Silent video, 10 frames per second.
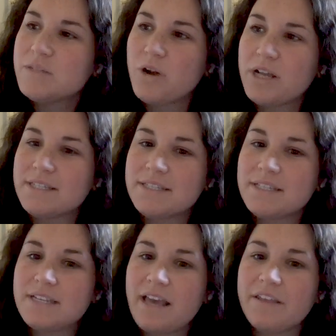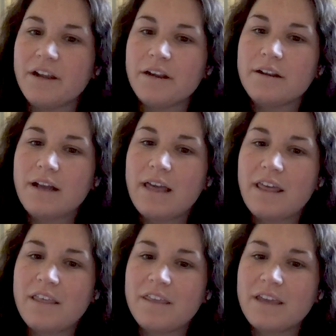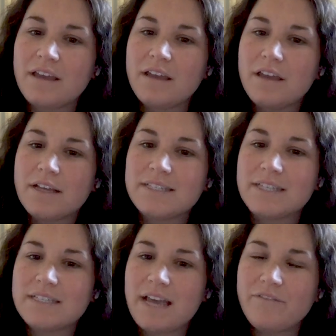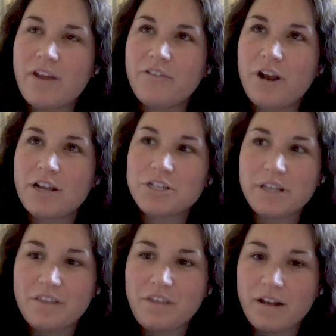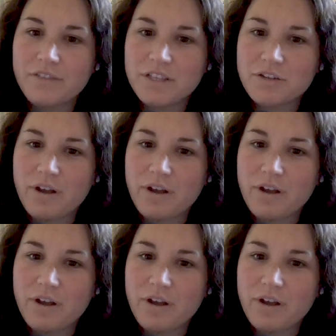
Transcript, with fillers: process this together. I, I think because it's I've never actually thought of this